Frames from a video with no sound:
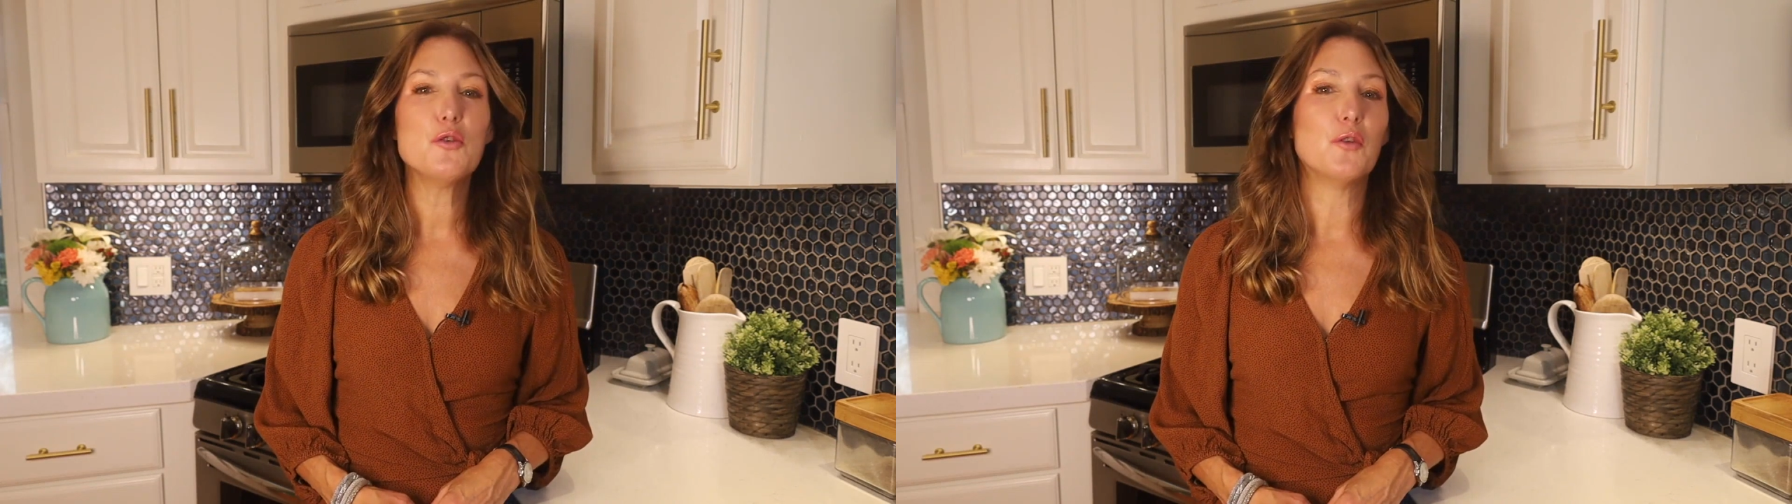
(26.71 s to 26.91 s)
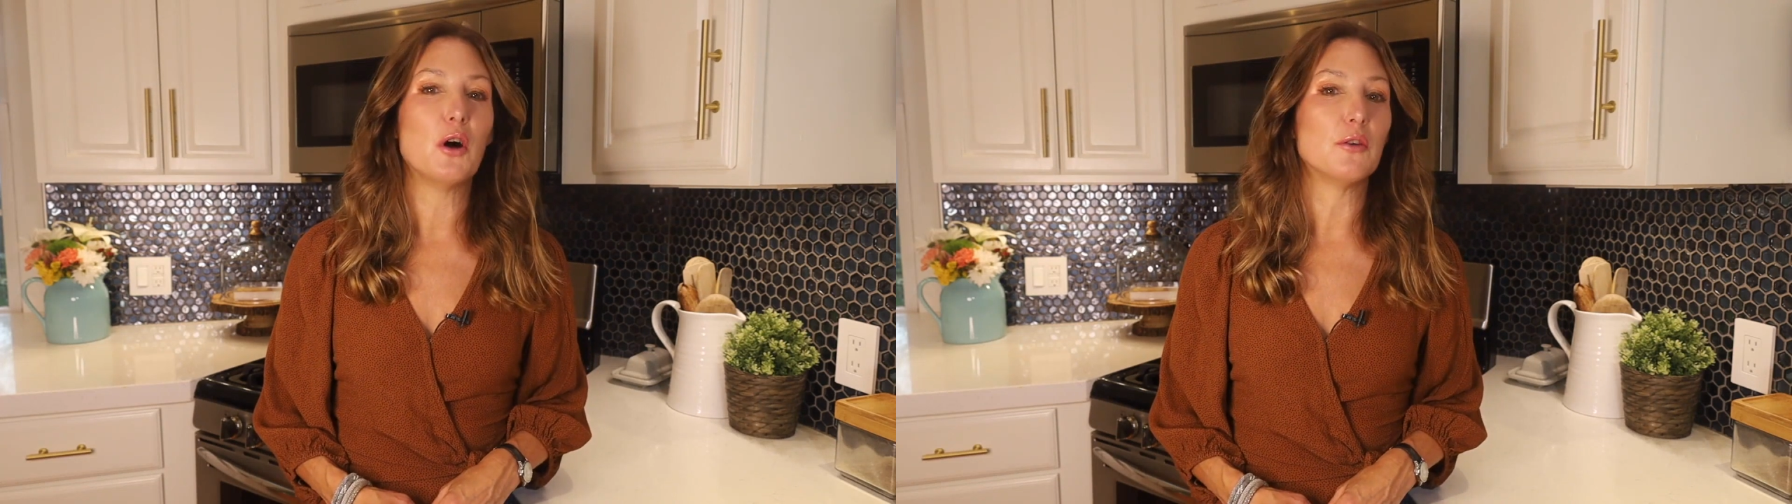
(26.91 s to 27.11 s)

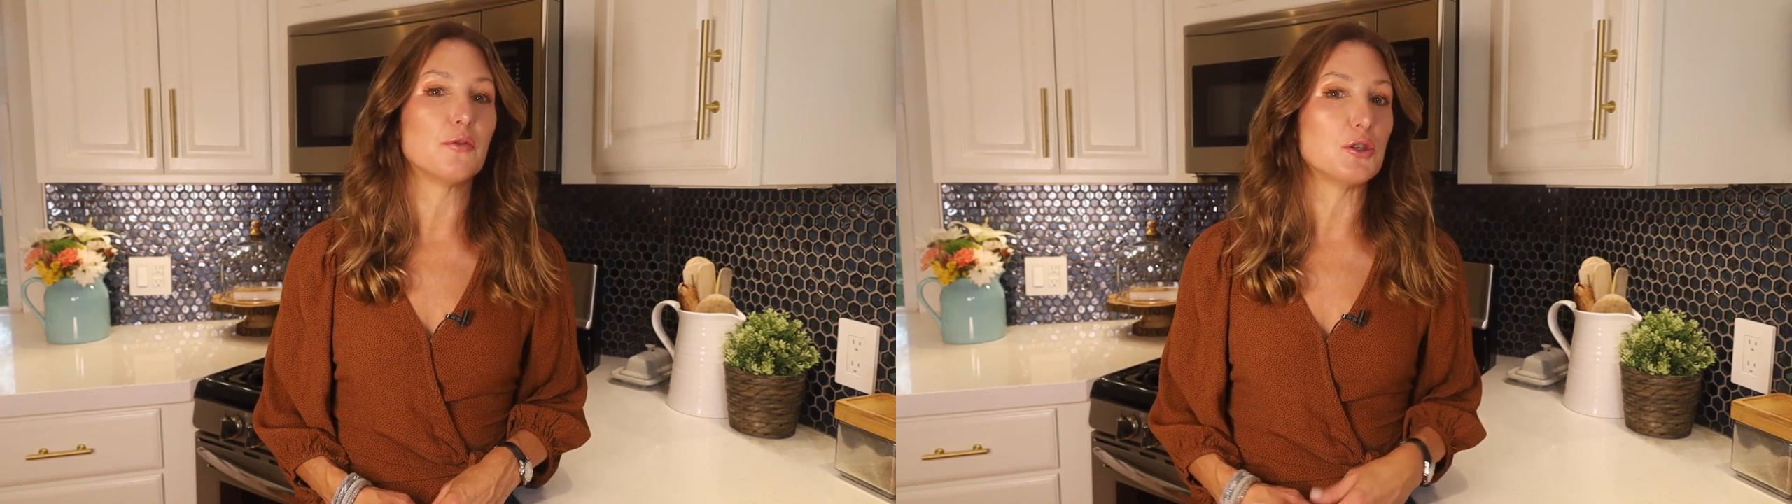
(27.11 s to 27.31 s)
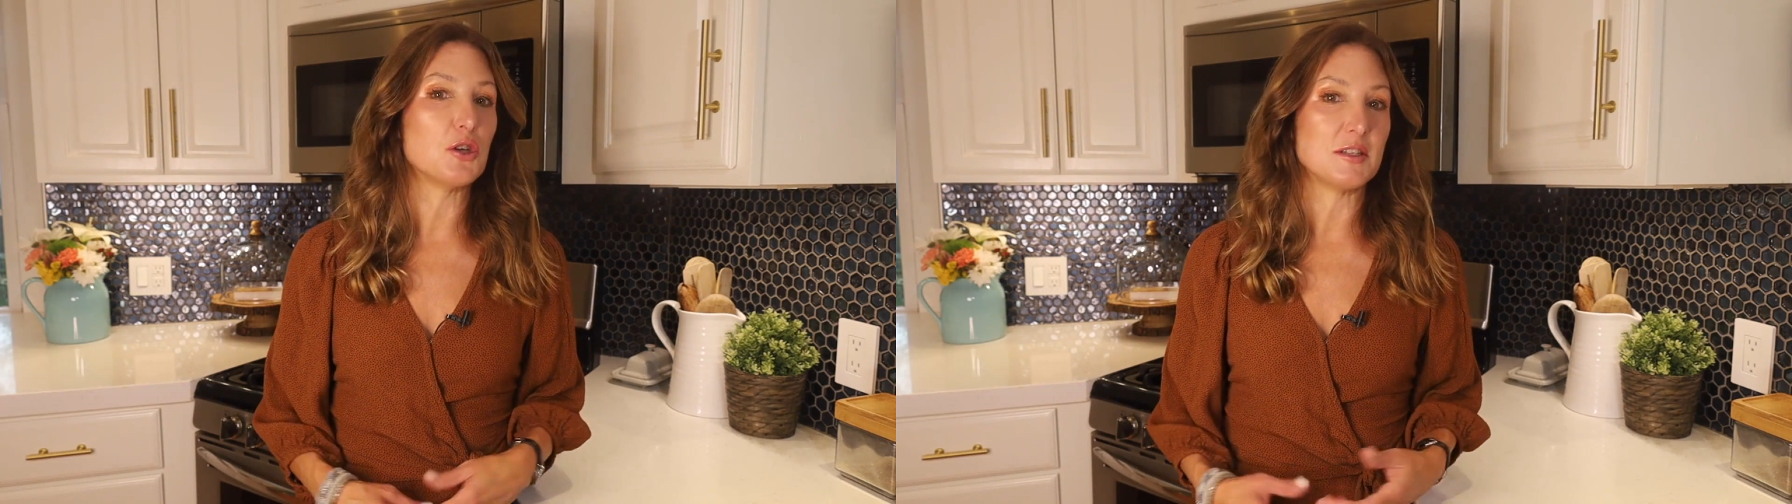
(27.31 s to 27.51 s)
fall
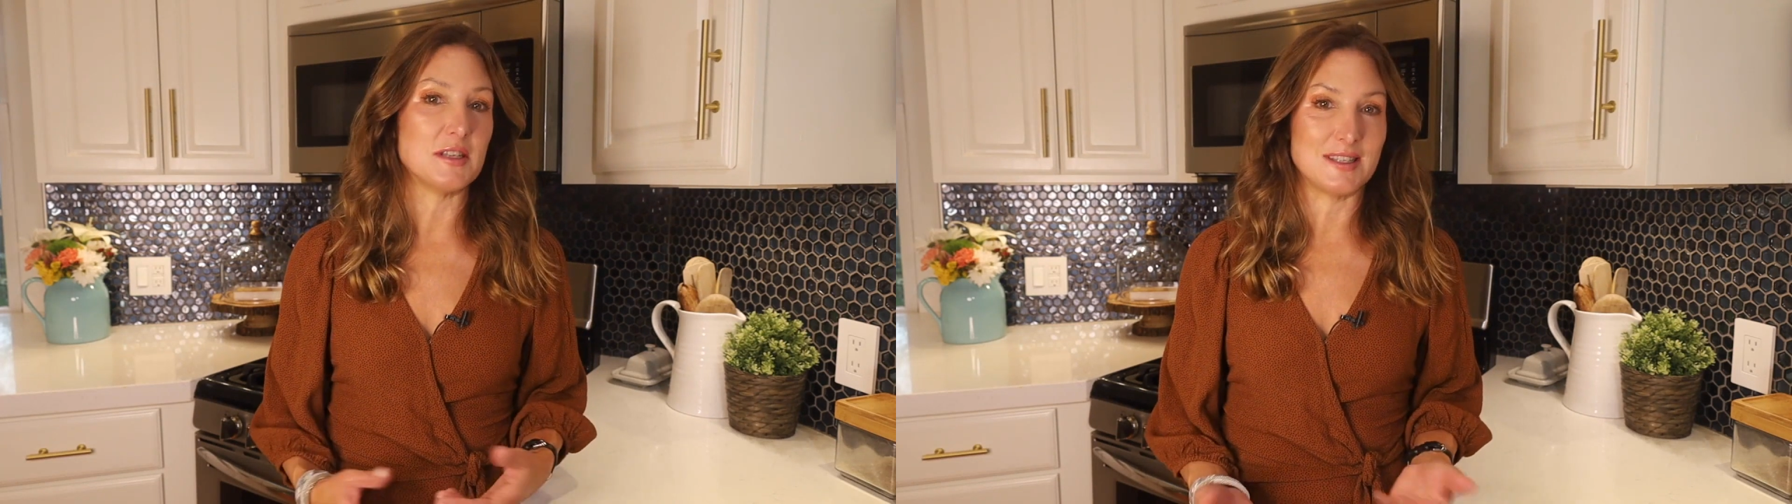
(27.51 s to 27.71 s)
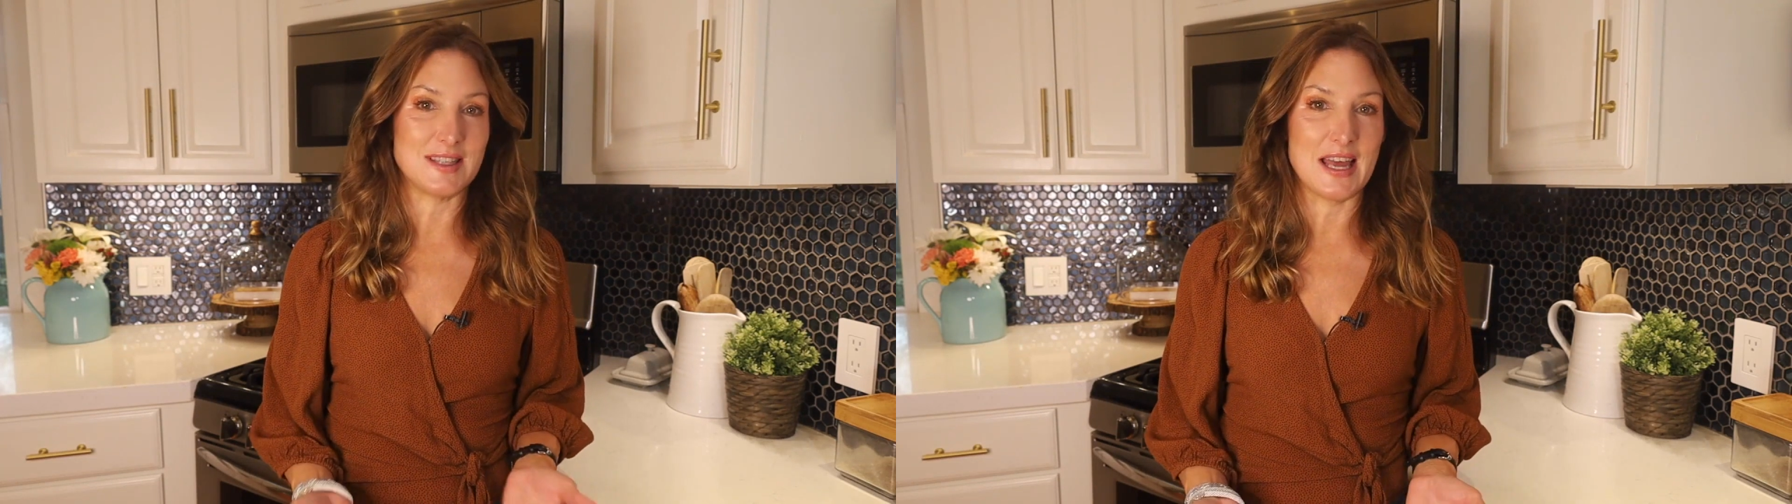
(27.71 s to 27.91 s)
for just
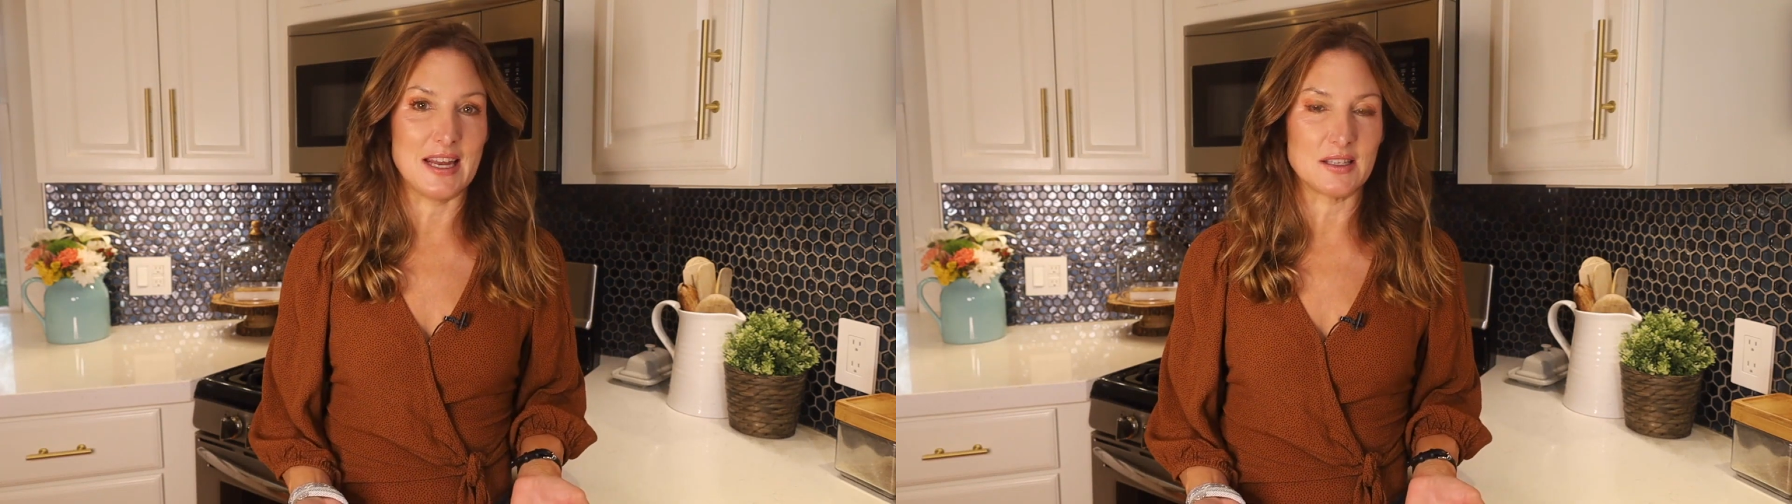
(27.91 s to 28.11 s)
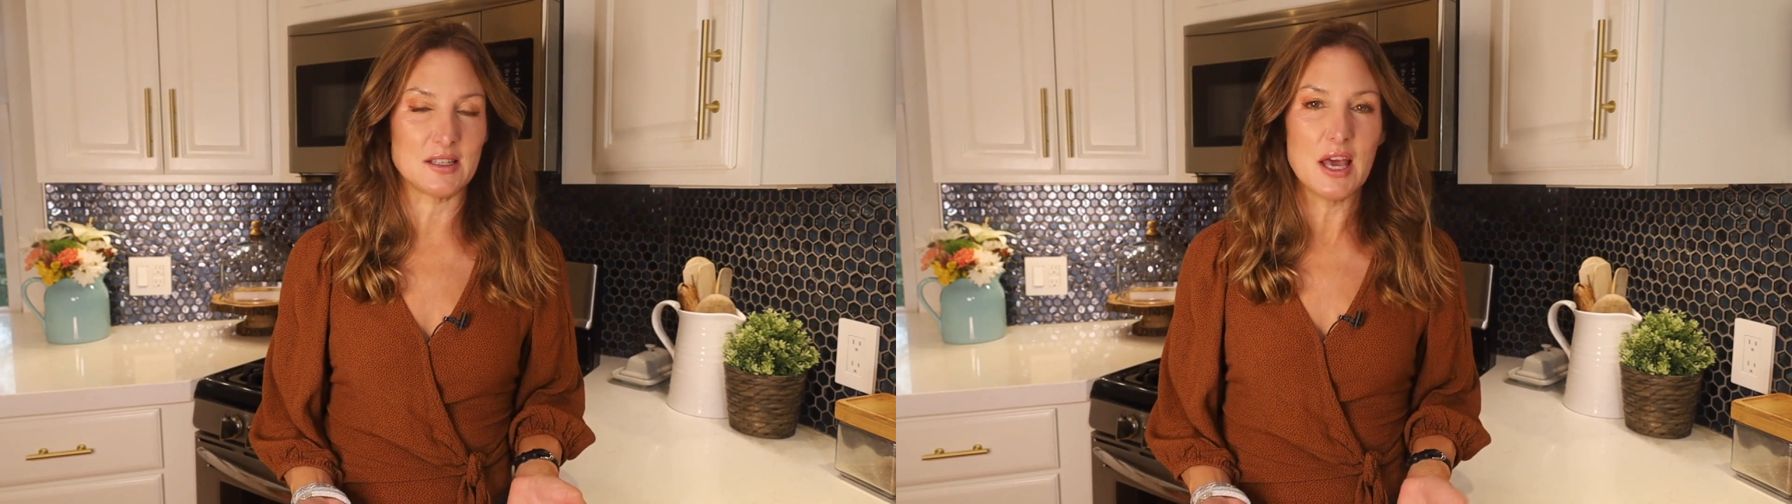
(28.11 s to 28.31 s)

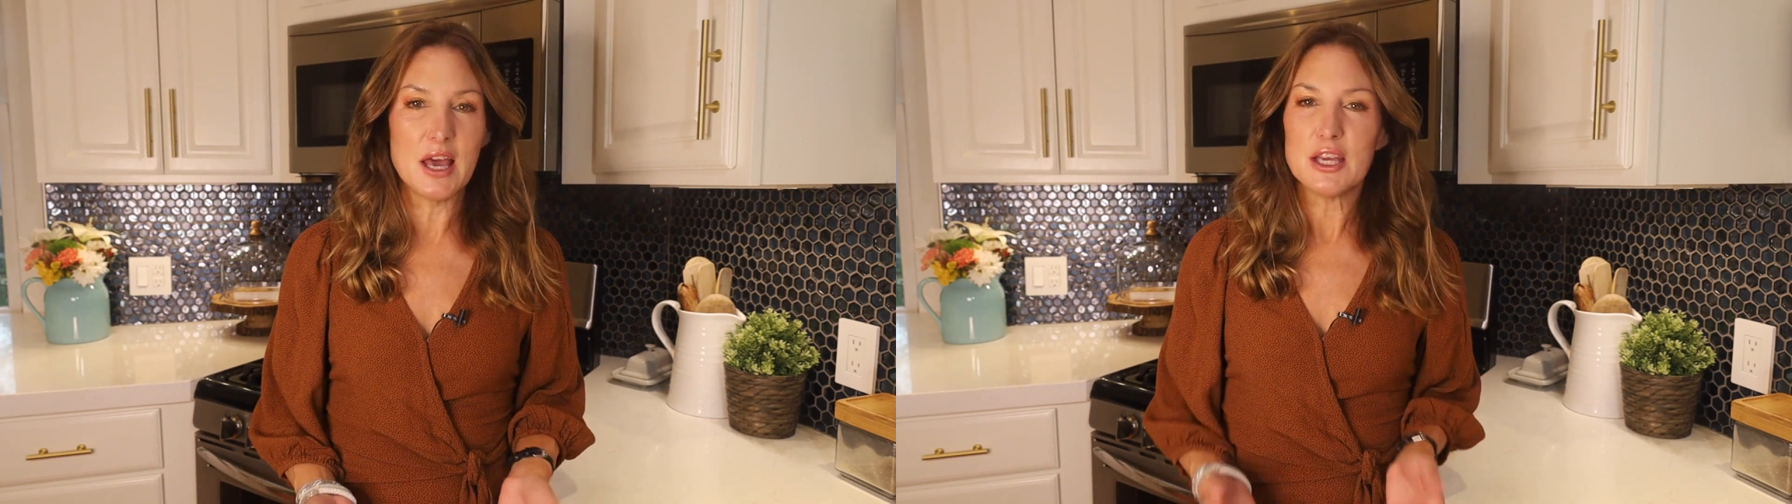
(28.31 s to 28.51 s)
aesthetics,